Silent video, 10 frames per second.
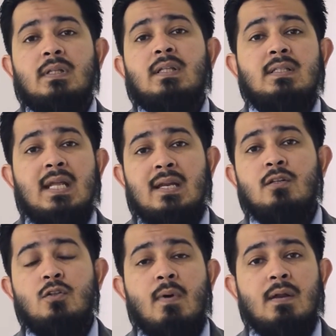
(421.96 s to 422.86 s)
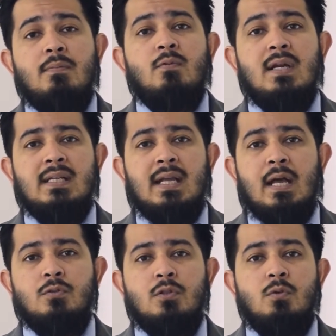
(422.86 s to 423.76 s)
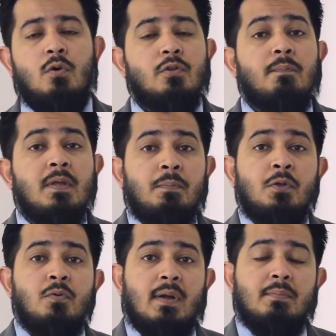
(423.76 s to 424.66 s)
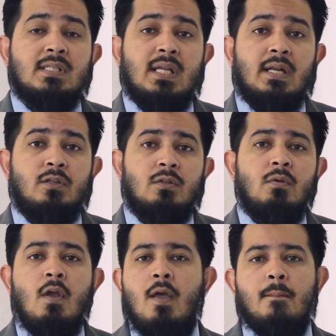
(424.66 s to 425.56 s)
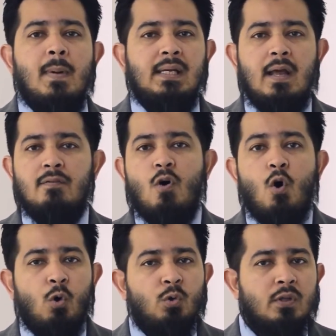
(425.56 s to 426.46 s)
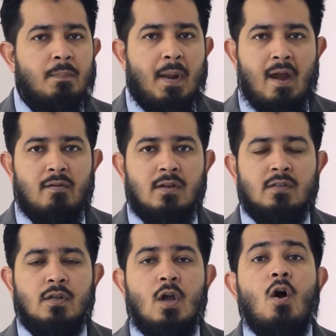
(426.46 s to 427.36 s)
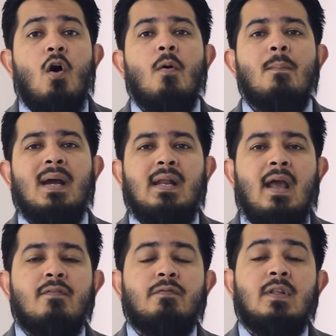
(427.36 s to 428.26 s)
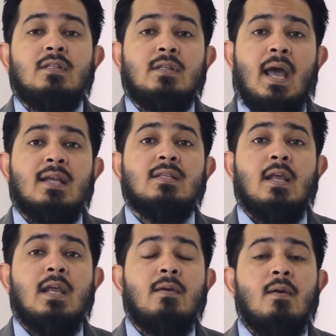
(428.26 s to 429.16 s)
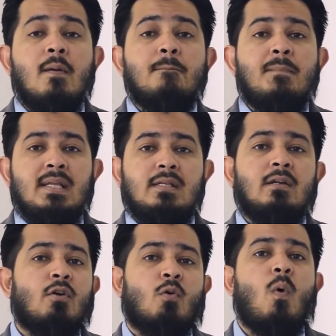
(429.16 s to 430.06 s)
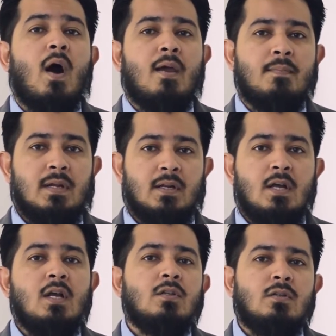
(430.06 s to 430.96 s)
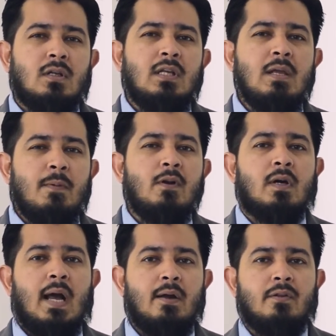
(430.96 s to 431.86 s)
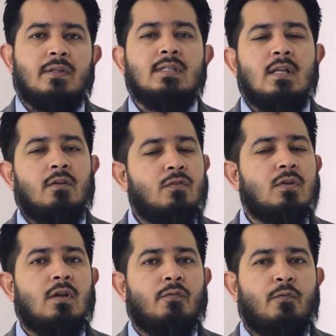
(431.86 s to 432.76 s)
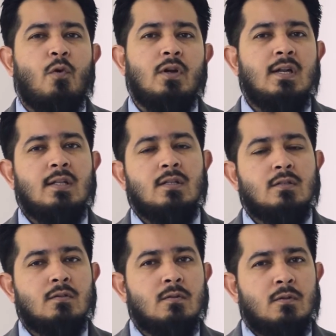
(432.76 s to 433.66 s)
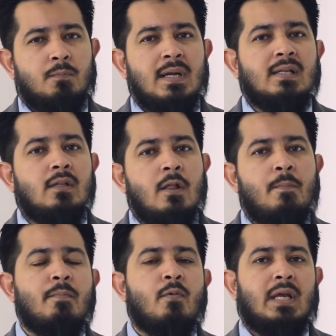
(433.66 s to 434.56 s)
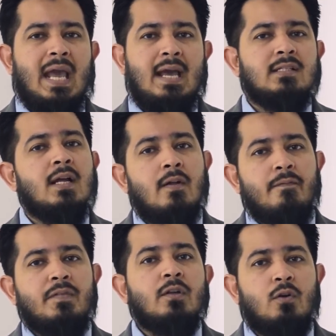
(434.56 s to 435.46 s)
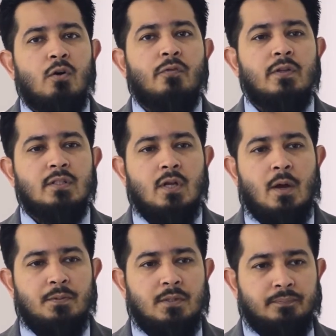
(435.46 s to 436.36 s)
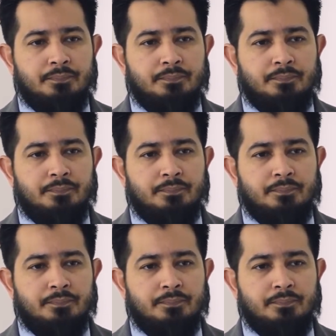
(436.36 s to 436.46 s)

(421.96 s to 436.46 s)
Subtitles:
but the tenant you might be renting out to or the people you might be selling to might have older parents or might have this as a basic requirement. So keep a lookout on this, and if you can afford it and spend a little bit more cash, then go for this option.